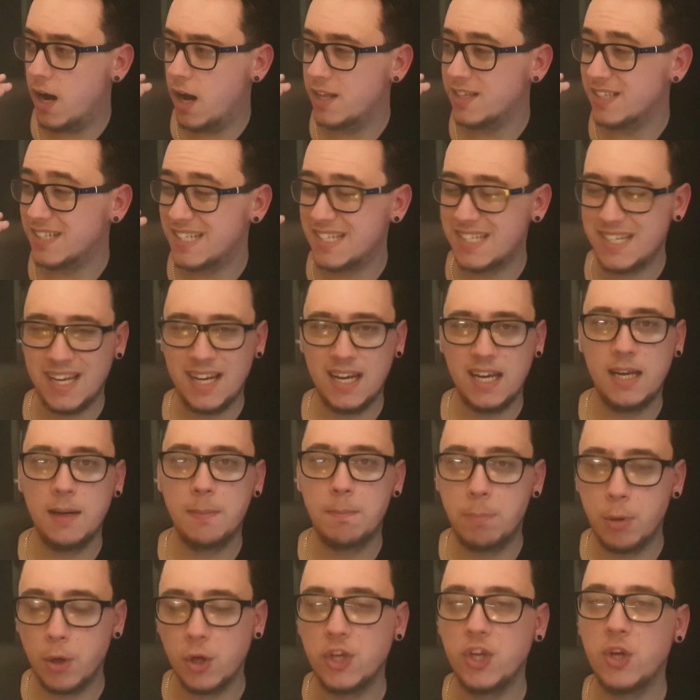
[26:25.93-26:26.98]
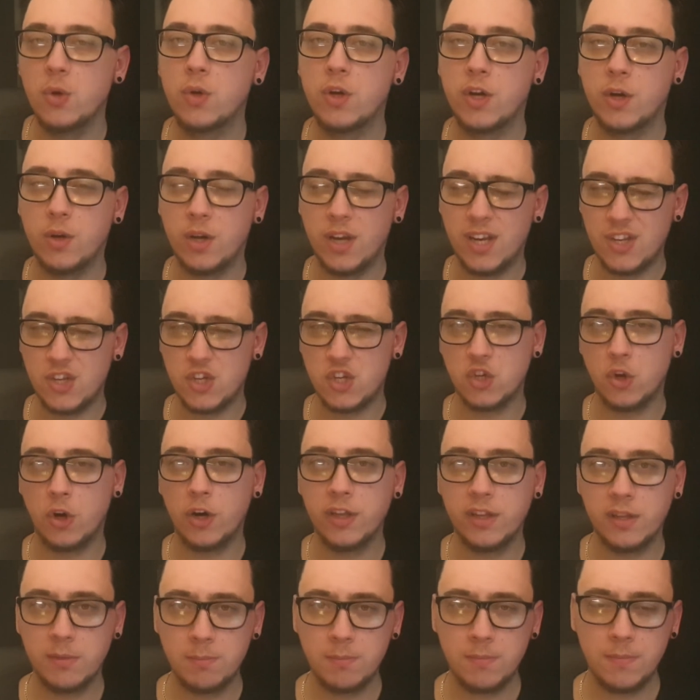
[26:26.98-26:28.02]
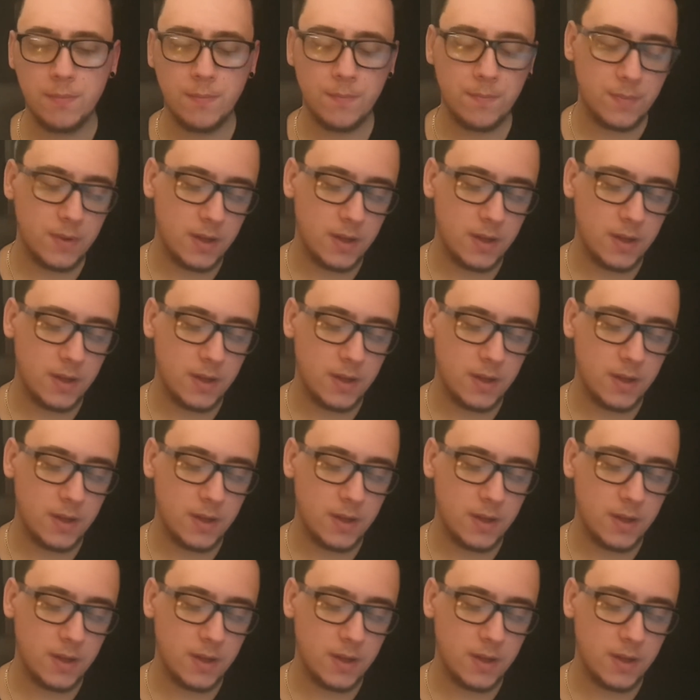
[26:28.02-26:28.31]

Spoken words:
and silly, but you can enjoy them.